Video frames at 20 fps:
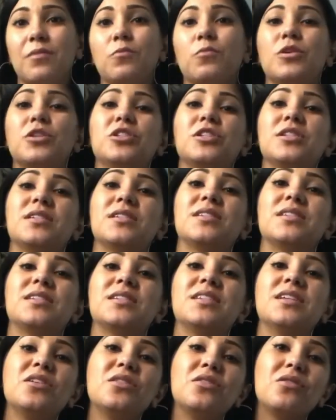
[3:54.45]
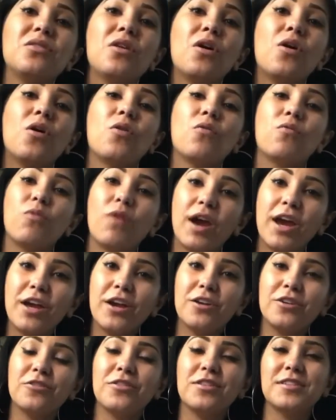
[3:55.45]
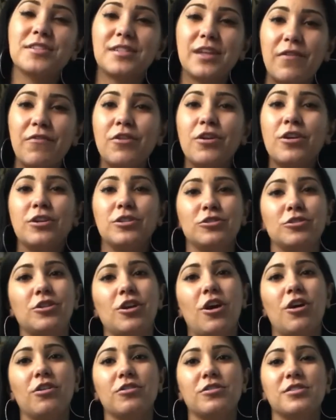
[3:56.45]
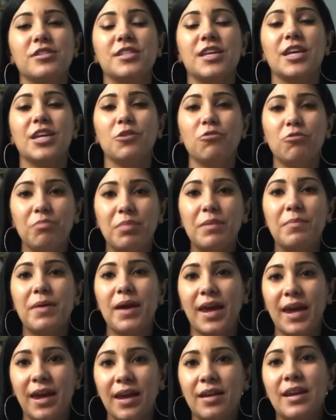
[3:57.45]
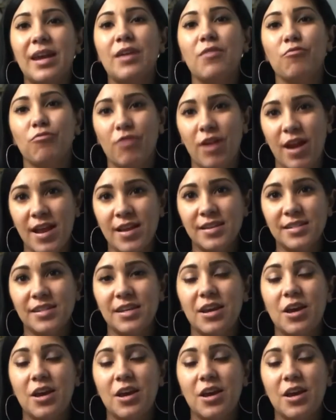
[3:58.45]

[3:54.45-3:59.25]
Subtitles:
which is still right under the $700 that you would be paying in rent,